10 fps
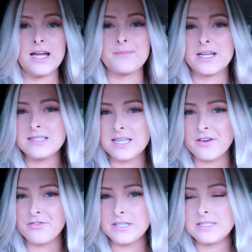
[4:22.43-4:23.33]
I'm kind of
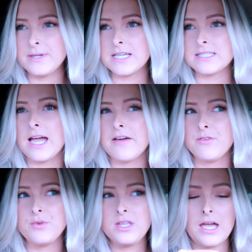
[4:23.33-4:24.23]
scared for this because I
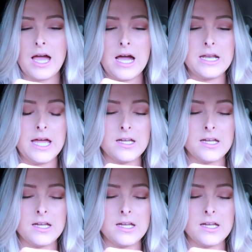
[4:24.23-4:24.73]
haven't really had